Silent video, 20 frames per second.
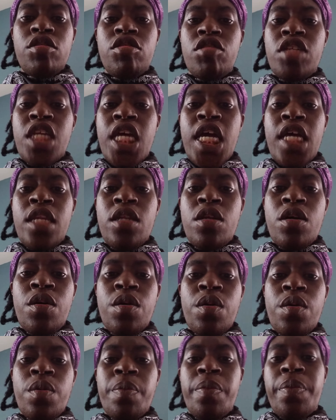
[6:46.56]
so dad
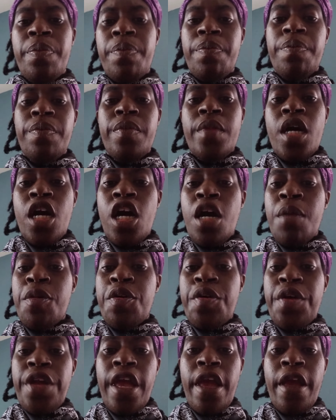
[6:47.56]
know I'm
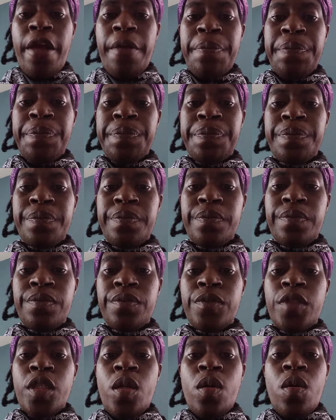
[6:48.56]
okay.
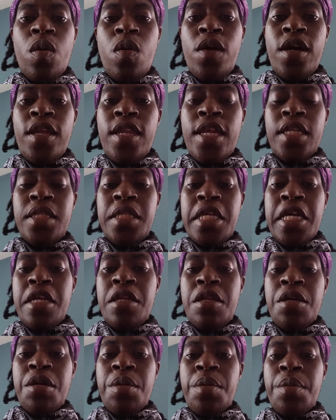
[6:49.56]
Or I let dad
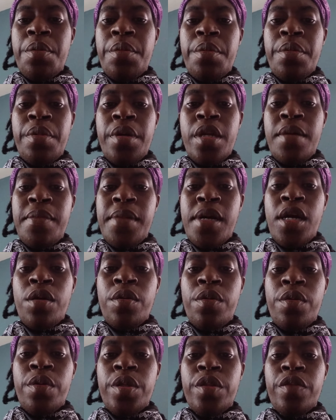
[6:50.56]
know what am I
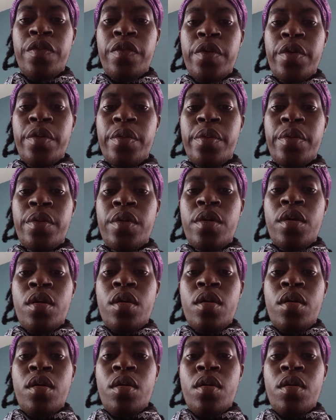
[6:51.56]
going through.
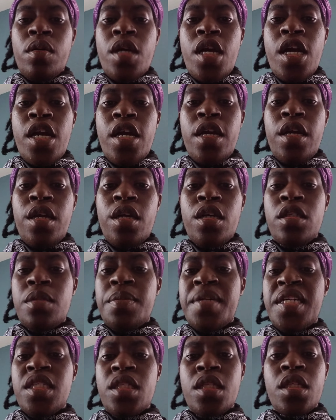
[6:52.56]
Okay, because
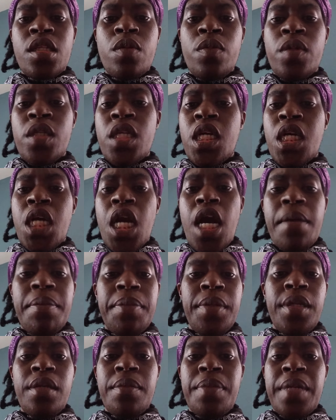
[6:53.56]
basically when they
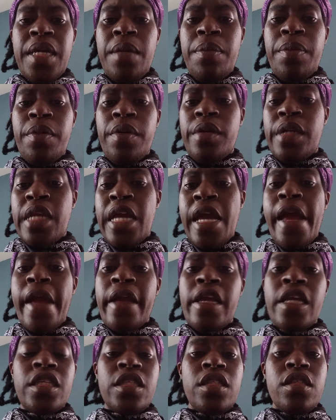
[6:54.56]
copy the paper,
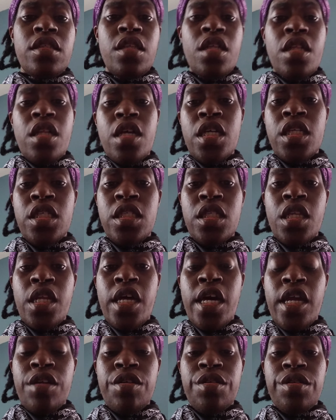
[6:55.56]
dad gets still his
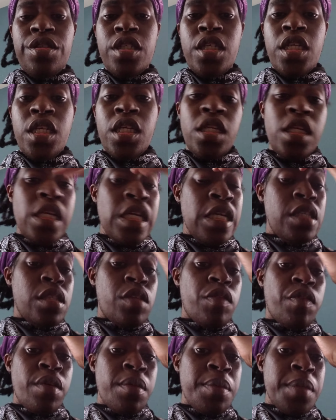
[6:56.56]
letters that he
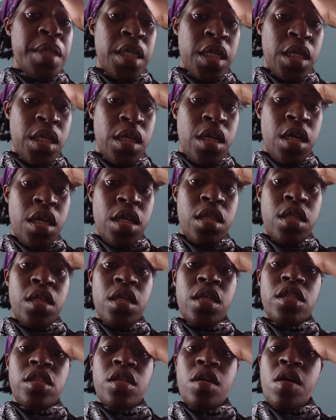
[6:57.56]
needs from me.
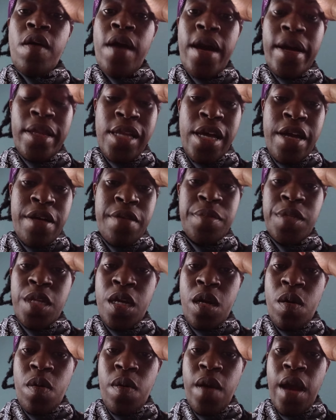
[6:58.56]
So I let him
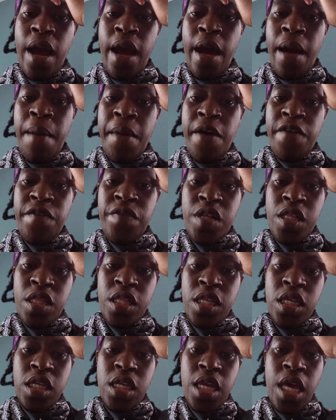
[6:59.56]
know how am I
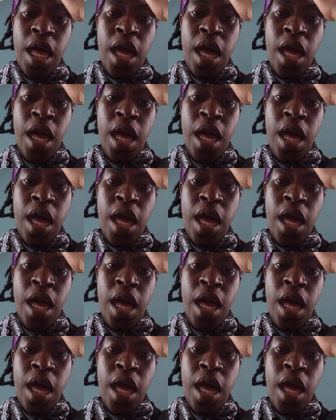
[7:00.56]
feeling,